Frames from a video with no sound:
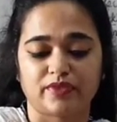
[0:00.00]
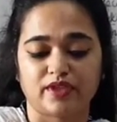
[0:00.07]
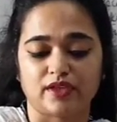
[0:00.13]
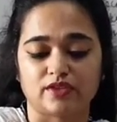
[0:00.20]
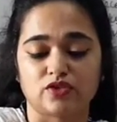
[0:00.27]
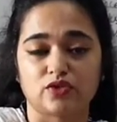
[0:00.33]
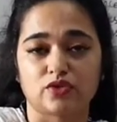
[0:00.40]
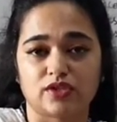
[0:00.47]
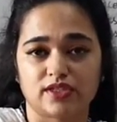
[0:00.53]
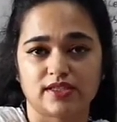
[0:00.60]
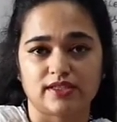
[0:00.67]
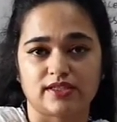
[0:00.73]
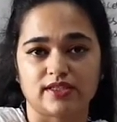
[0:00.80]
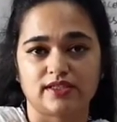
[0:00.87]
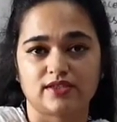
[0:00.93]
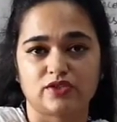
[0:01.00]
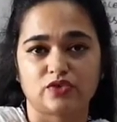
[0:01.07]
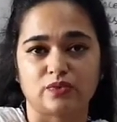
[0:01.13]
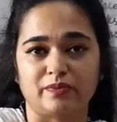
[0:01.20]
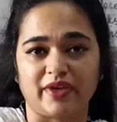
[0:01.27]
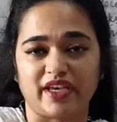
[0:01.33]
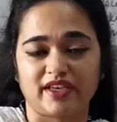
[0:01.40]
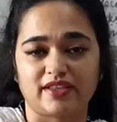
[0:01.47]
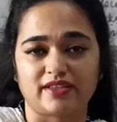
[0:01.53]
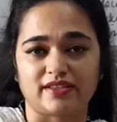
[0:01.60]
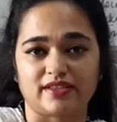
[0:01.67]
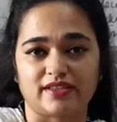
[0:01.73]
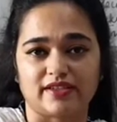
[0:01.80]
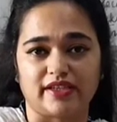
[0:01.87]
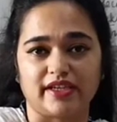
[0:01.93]
sources to make
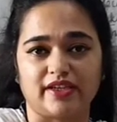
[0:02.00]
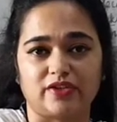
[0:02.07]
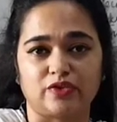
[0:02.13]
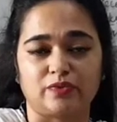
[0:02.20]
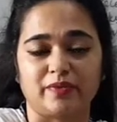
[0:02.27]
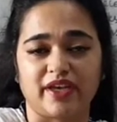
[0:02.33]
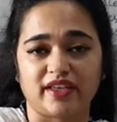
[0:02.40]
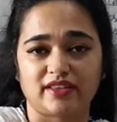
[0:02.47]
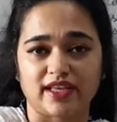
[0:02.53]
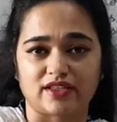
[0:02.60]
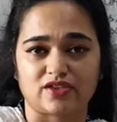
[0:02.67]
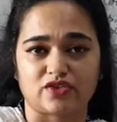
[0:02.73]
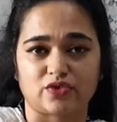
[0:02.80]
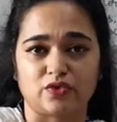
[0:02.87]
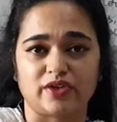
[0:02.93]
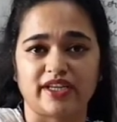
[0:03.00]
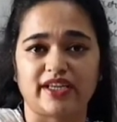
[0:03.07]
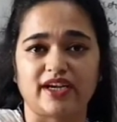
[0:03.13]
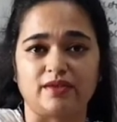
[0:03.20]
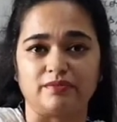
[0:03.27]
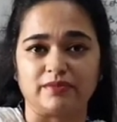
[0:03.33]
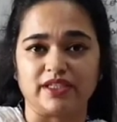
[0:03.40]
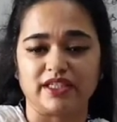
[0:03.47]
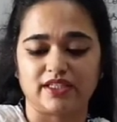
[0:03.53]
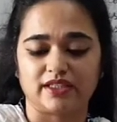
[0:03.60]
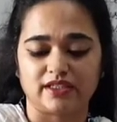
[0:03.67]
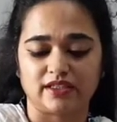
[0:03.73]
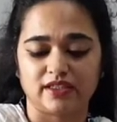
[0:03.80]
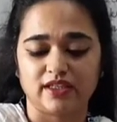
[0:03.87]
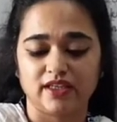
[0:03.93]
history, to make that story
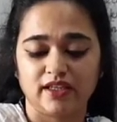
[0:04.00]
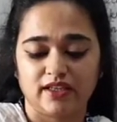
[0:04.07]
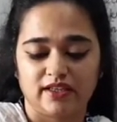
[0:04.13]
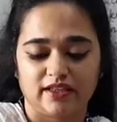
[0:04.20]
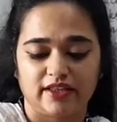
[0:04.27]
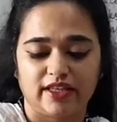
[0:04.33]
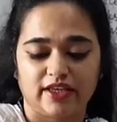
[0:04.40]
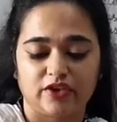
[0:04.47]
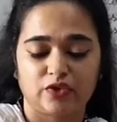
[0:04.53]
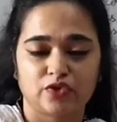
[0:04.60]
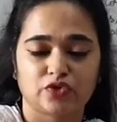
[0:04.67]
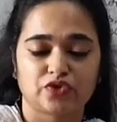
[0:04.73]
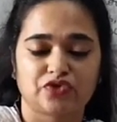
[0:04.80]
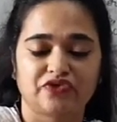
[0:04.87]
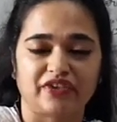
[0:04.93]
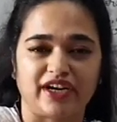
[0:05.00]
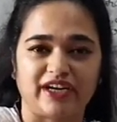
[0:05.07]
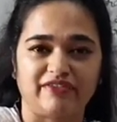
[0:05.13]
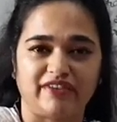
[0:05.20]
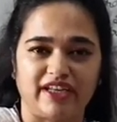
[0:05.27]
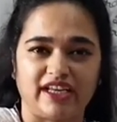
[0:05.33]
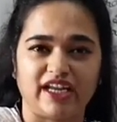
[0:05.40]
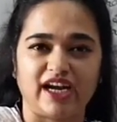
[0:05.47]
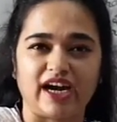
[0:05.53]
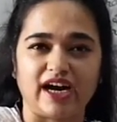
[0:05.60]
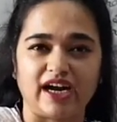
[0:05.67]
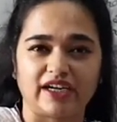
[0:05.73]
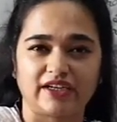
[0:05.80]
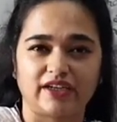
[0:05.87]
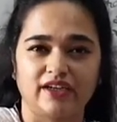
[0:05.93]
completed, they used to find very
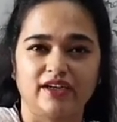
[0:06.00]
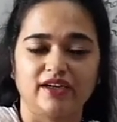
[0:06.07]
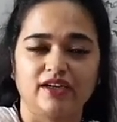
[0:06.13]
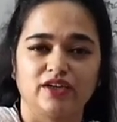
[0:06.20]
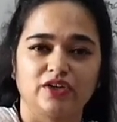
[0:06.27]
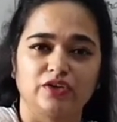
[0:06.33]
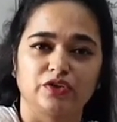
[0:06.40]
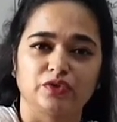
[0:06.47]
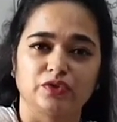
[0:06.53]
hard to